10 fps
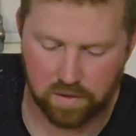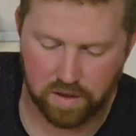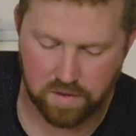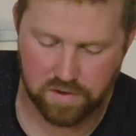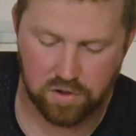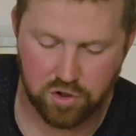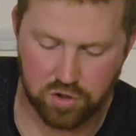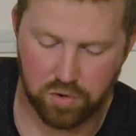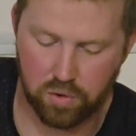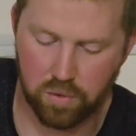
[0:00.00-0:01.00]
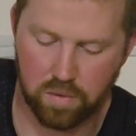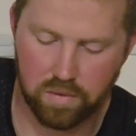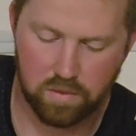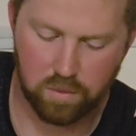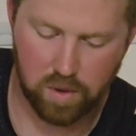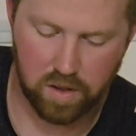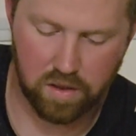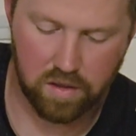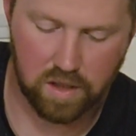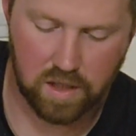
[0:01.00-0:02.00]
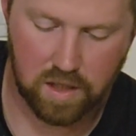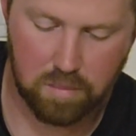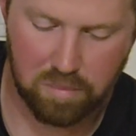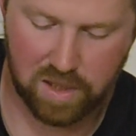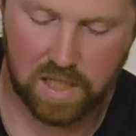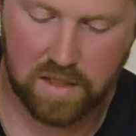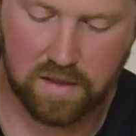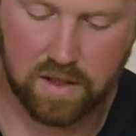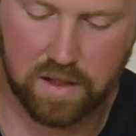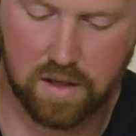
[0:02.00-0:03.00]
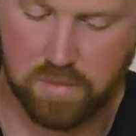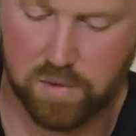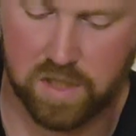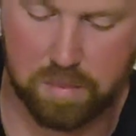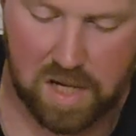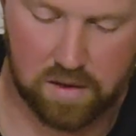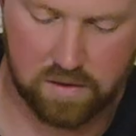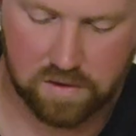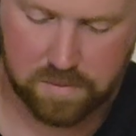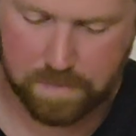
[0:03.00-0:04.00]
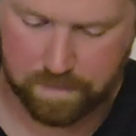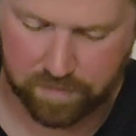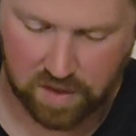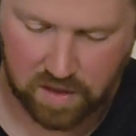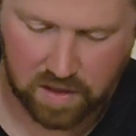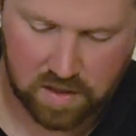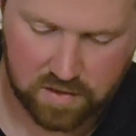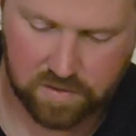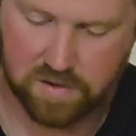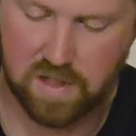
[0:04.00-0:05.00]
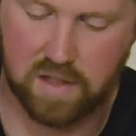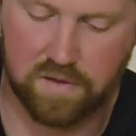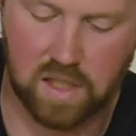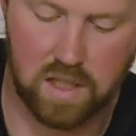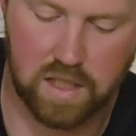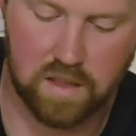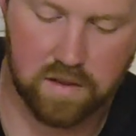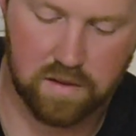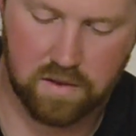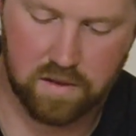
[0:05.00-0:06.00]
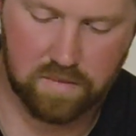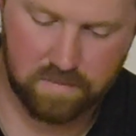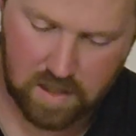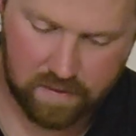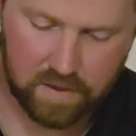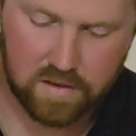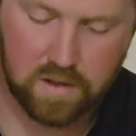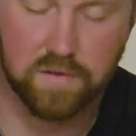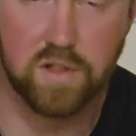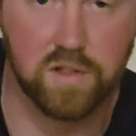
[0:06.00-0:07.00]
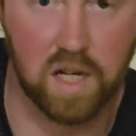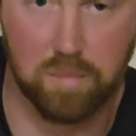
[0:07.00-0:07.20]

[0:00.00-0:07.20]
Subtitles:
here's the shoe with the plate that comes with the pedals. So instead of a cleat, obviously you just